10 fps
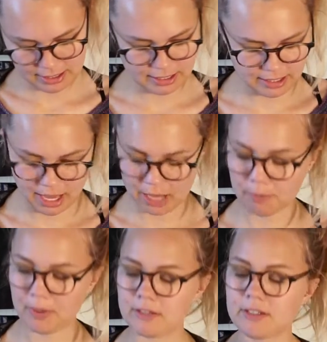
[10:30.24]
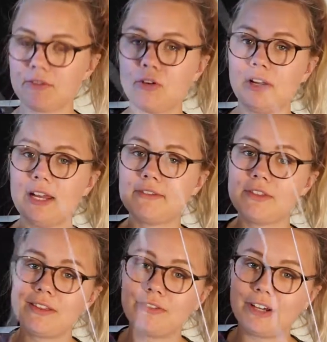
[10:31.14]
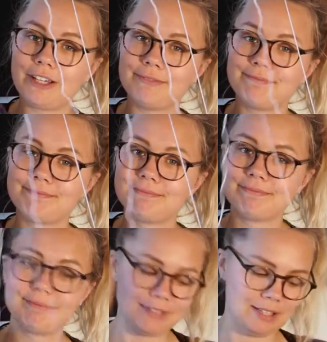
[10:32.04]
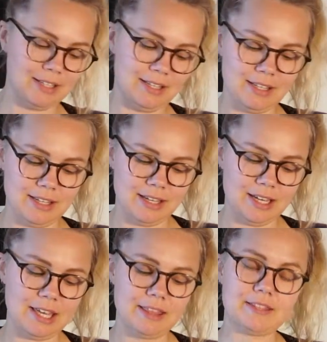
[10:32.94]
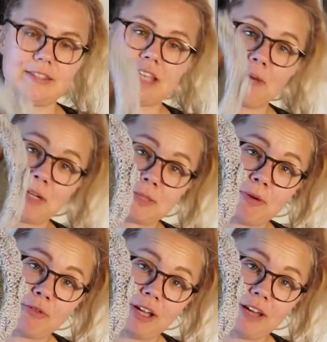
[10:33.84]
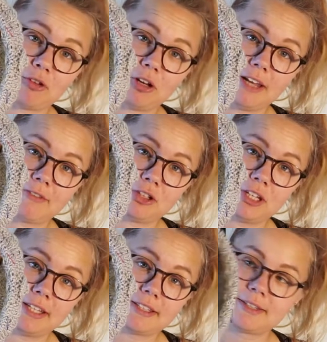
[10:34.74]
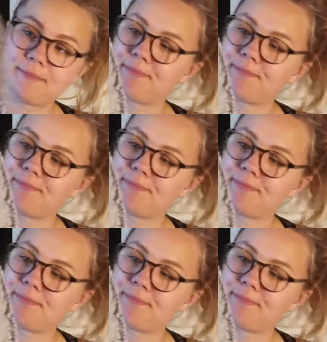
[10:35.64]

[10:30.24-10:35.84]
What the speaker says: is how much I've got left of the grey, and this is how much beret I've got left to knit.